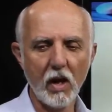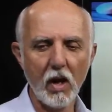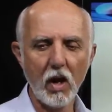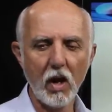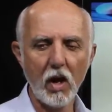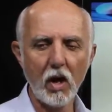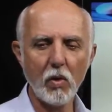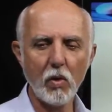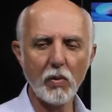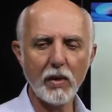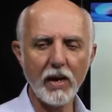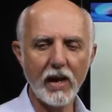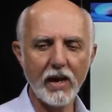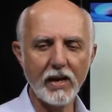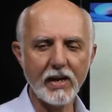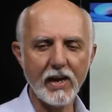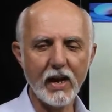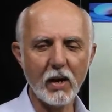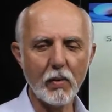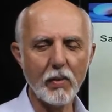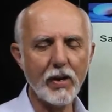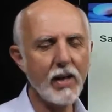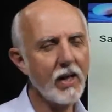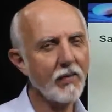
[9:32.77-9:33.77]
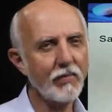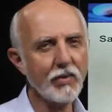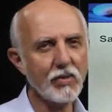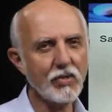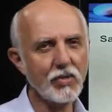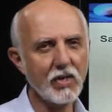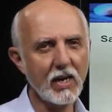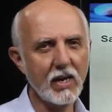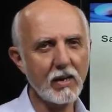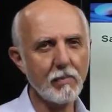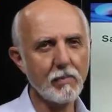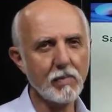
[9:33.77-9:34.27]
Okay, now we have the
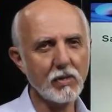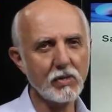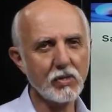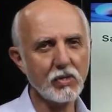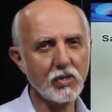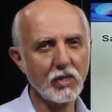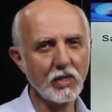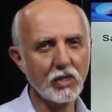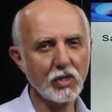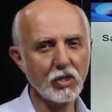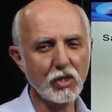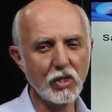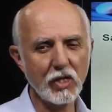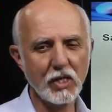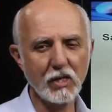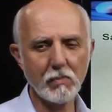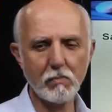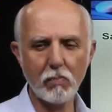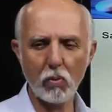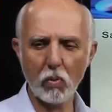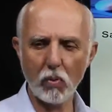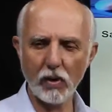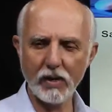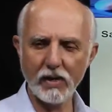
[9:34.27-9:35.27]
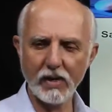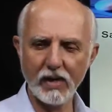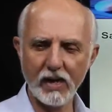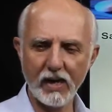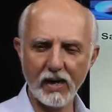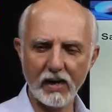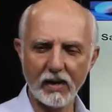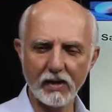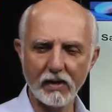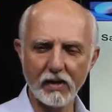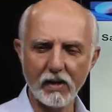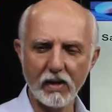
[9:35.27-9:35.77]
same 16-point
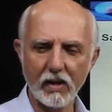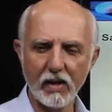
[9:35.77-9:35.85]
hand,